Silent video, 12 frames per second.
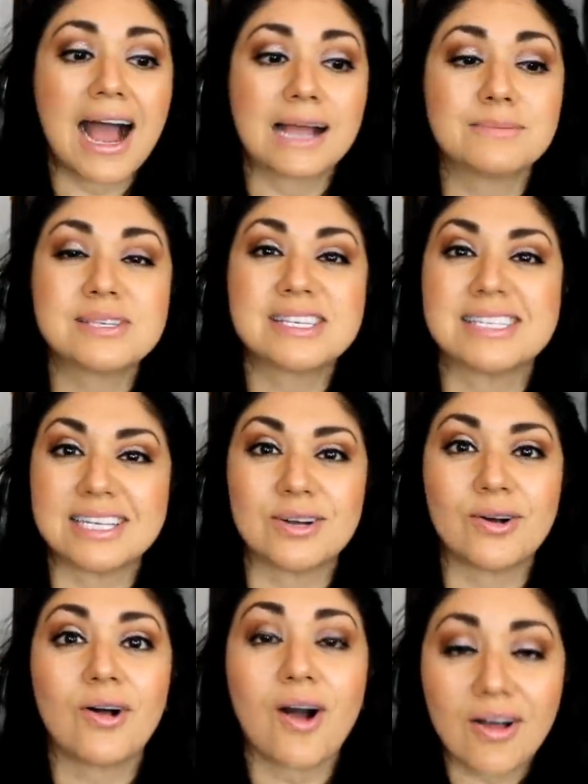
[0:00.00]
i'm
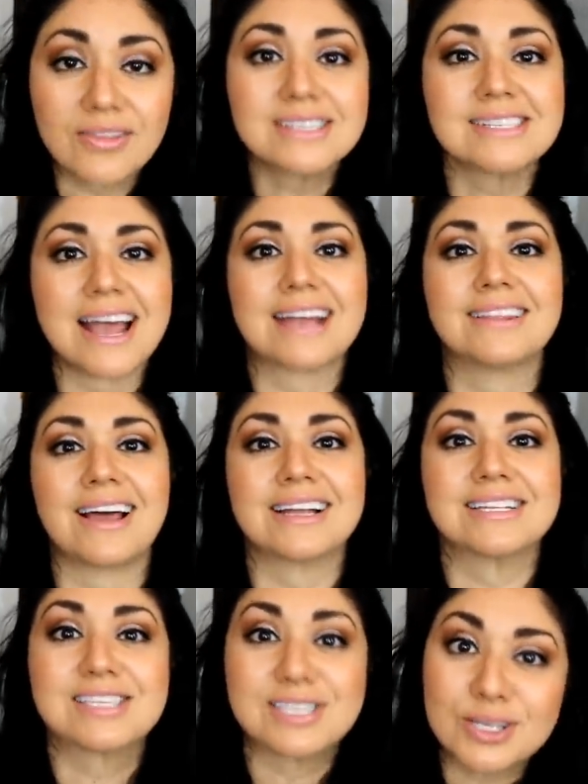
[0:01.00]
still on the
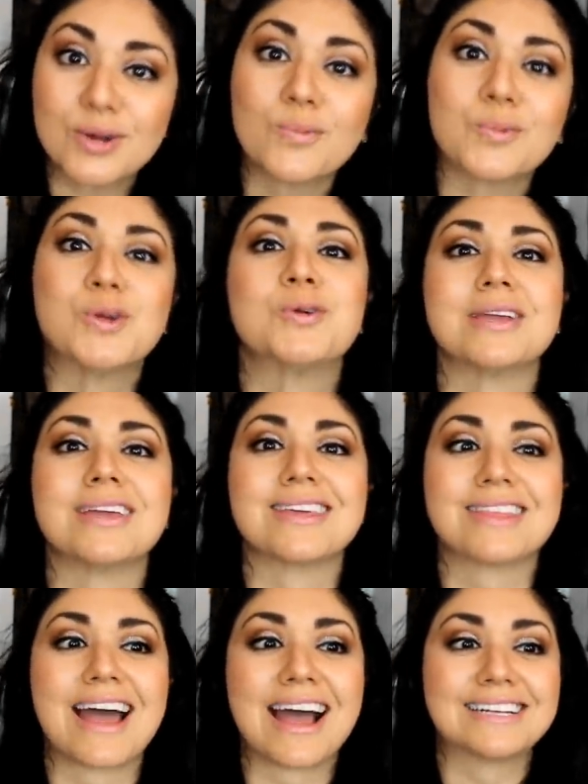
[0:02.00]
sidelines still
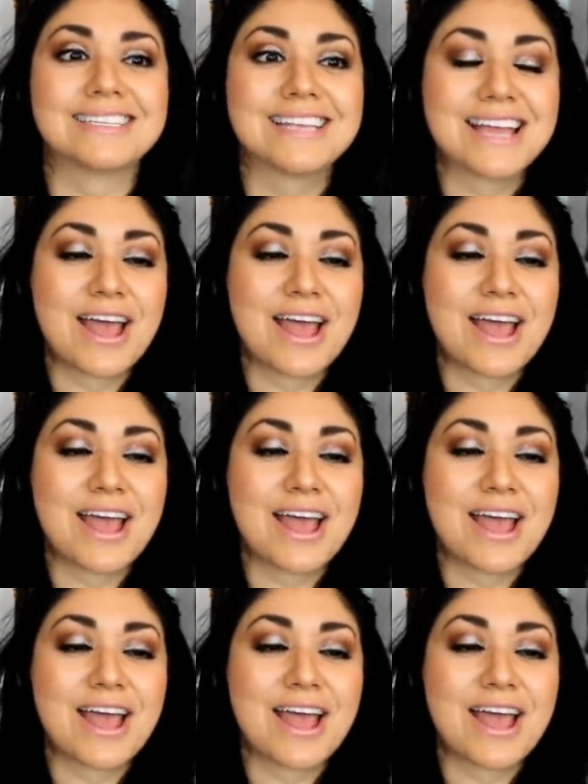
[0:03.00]
rooting that